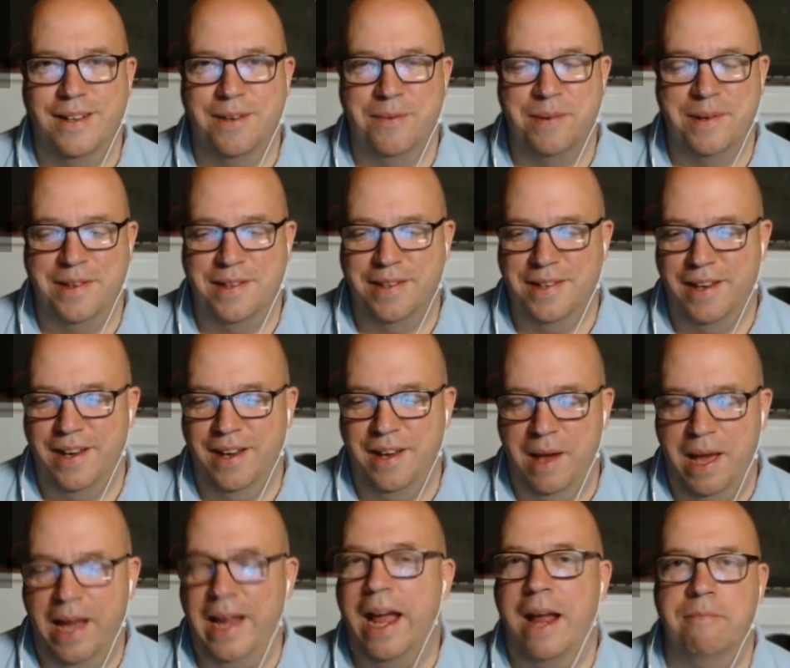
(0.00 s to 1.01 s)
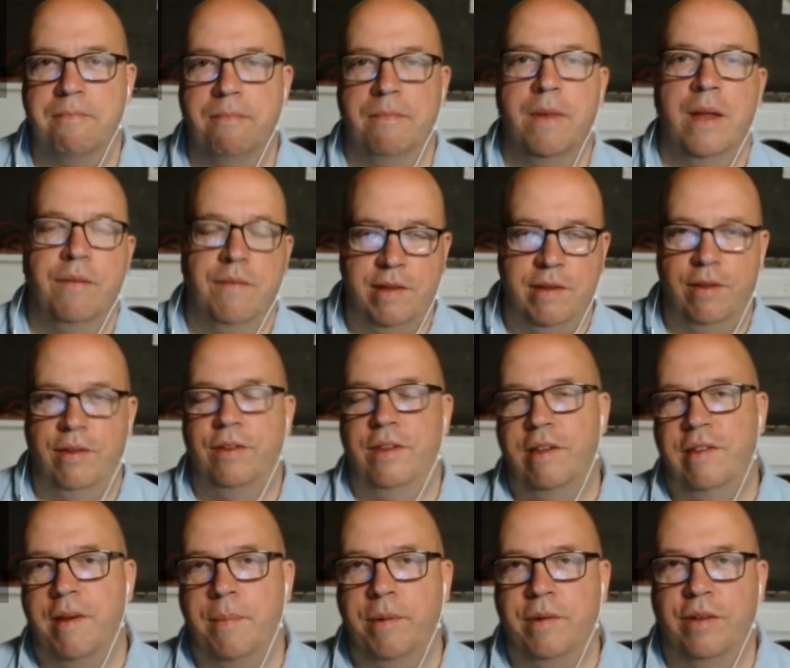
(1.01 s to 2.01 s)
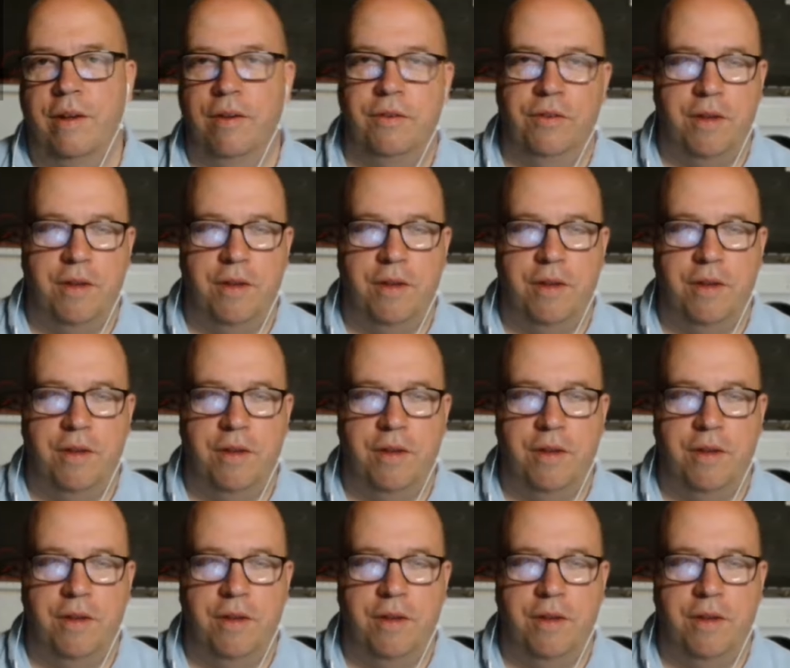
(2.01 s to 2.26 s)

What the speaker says: But again, this is this episode's